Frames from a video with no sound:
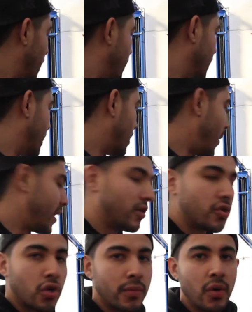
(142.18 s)
And then I'll mount the
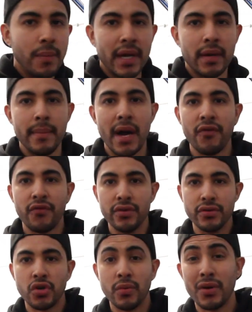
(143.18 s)
turbo, make a mount for the
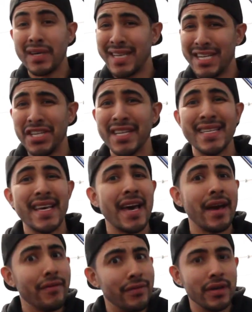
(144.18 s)
turbo, because that shit is
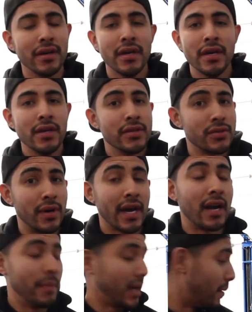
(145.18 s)
heavy. So I
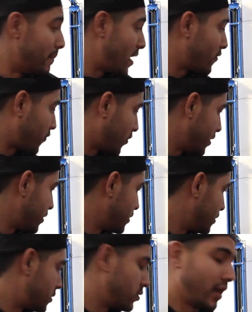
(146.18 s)
gotta make a mount for it
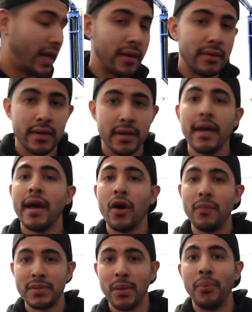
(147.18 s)
to like
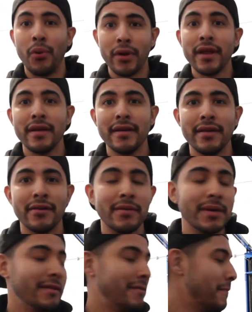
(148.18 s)
help support it, you know what I
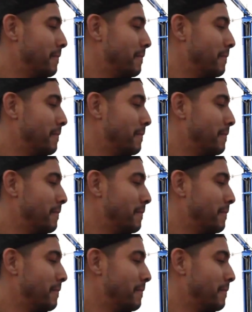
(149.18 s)
mean?